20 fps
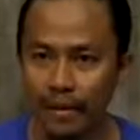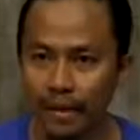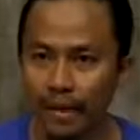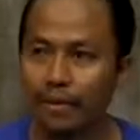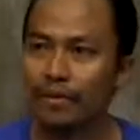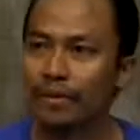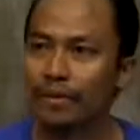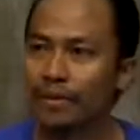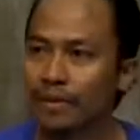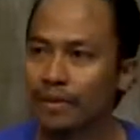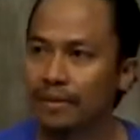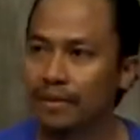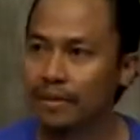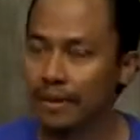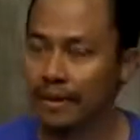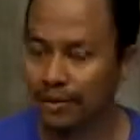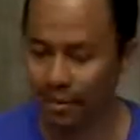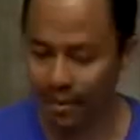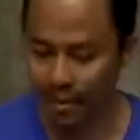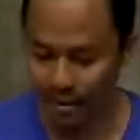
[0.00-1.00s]
in Auckland
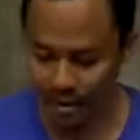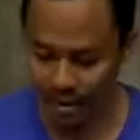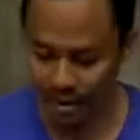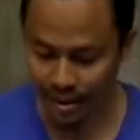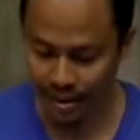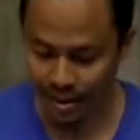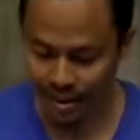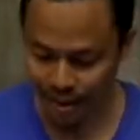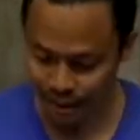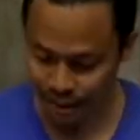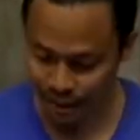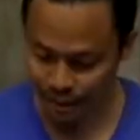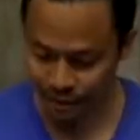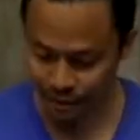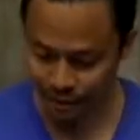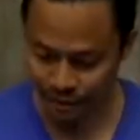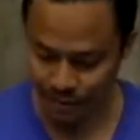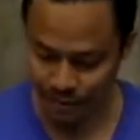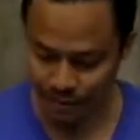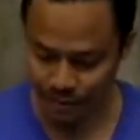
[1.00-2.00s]
as well.
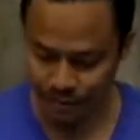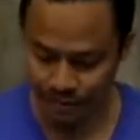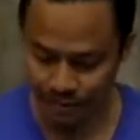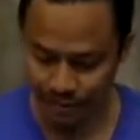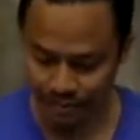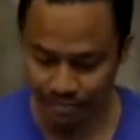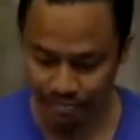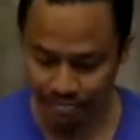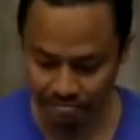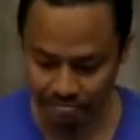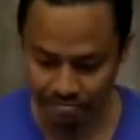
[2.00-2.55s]
So yeah.